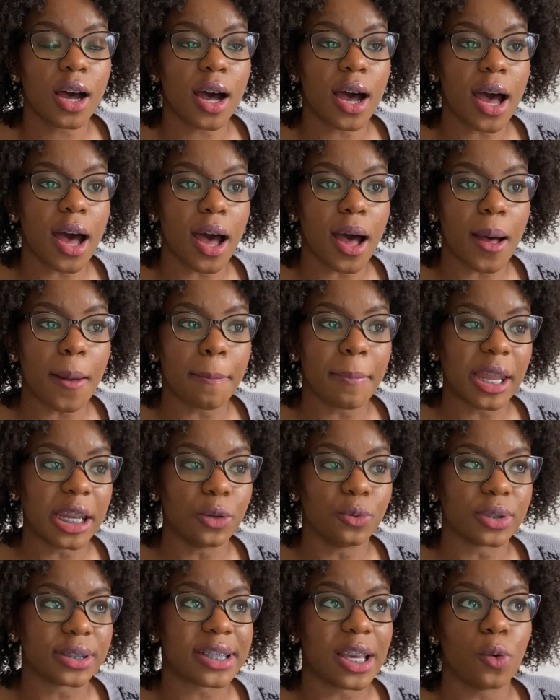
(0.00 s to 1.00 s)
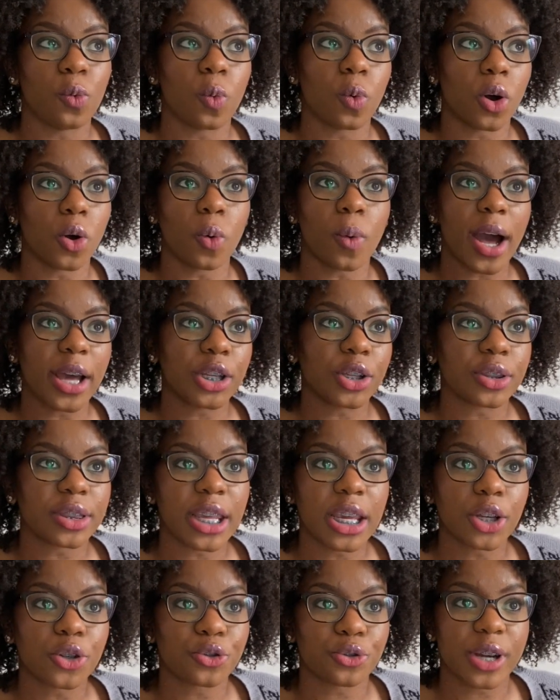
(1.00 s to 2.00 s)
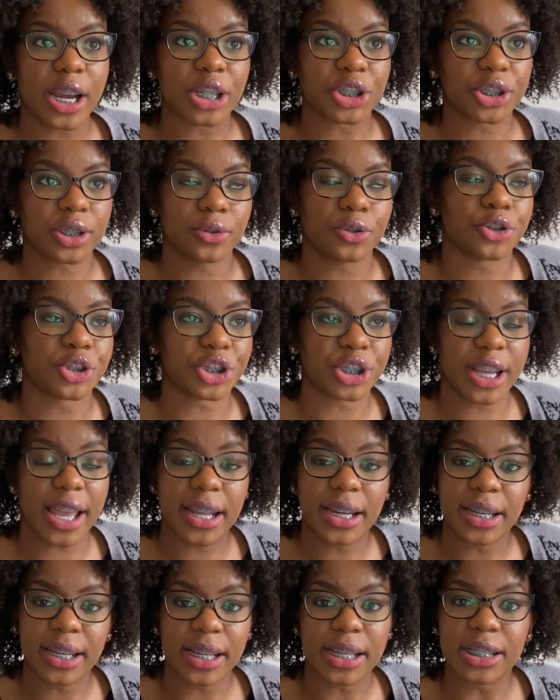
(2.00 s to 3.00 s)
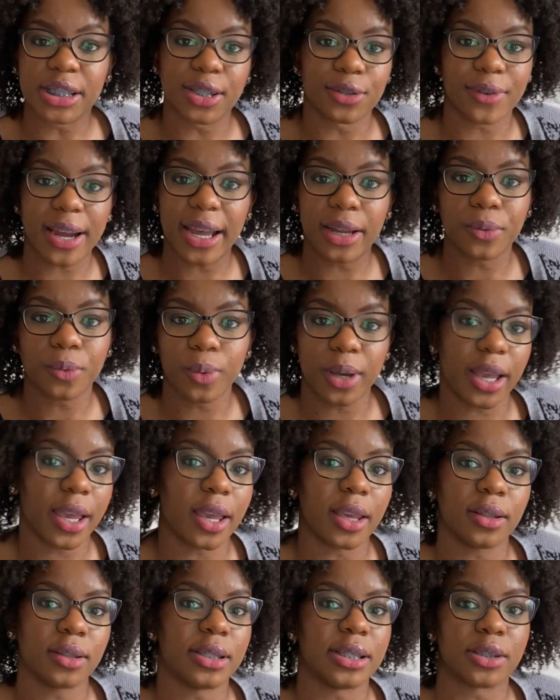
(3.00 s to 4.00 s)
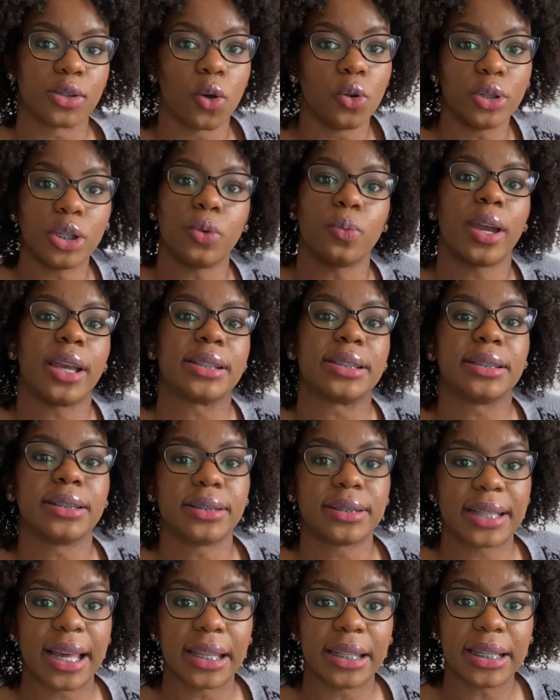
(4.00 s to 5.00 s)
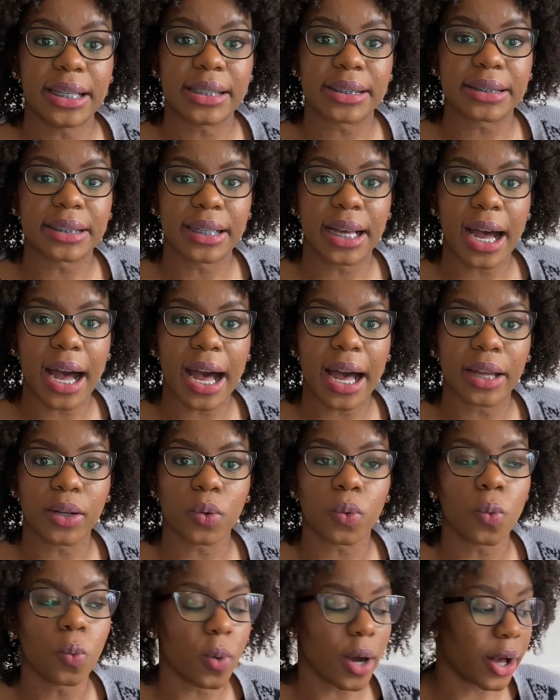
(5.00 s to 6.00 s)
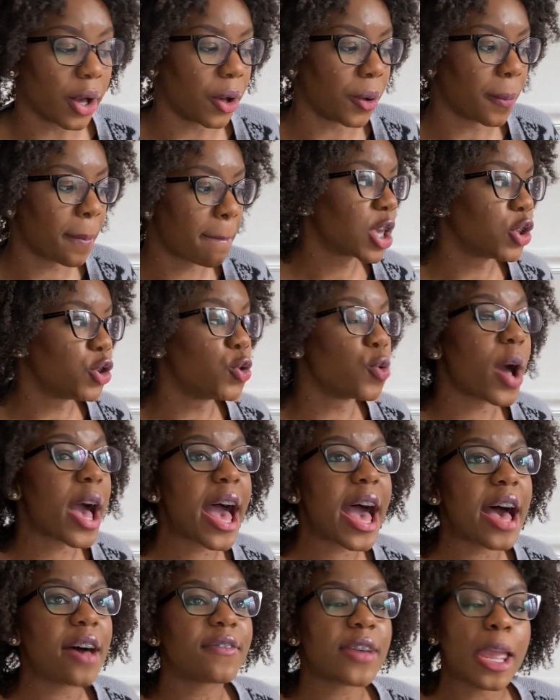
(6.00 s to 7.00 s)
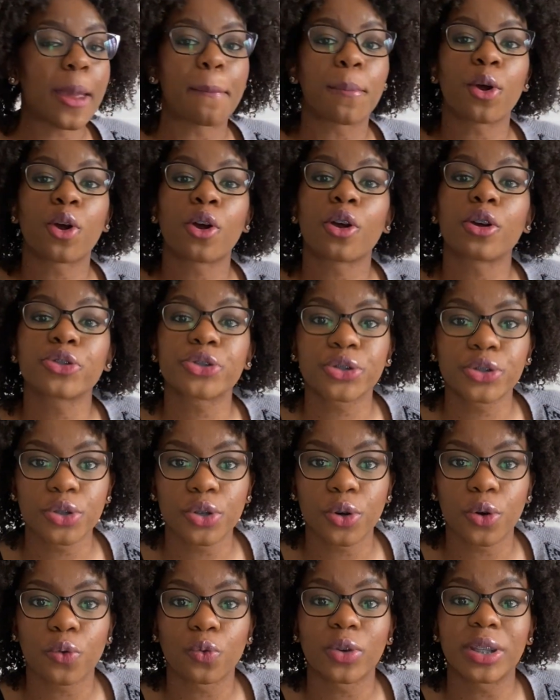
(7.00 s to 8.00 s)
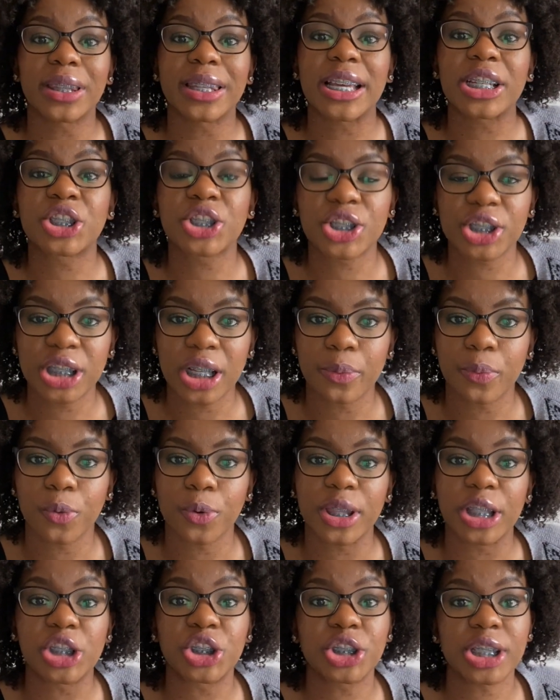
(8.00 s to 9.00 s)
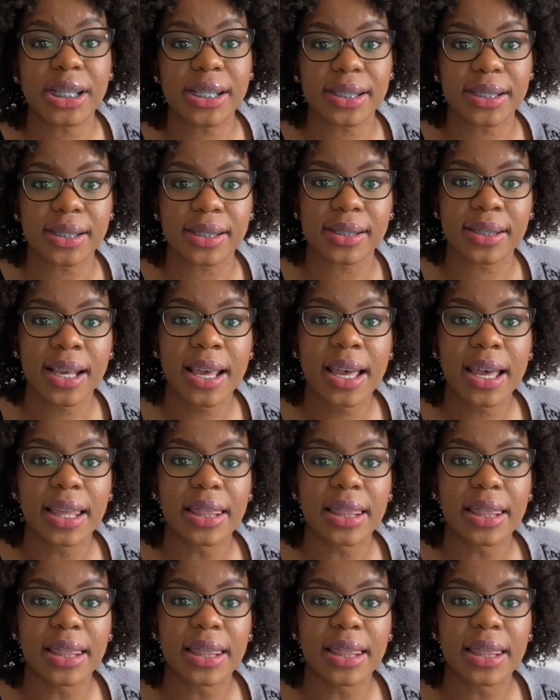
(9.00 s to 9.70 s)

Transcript: Uh, many will say, well, why do you think Christianity is the right way, is the only way to, that leads to God? Well, you have a personal relationship with Jesus.